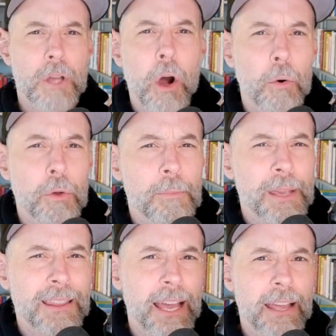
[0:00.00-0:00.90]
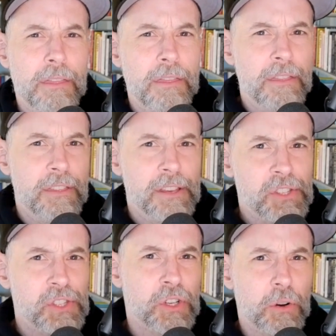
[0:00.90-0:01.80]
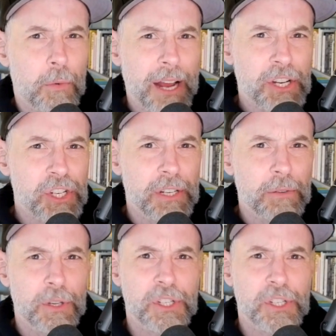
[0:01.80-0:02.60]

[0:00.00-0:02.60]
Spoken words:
Oh, you mean like this correction,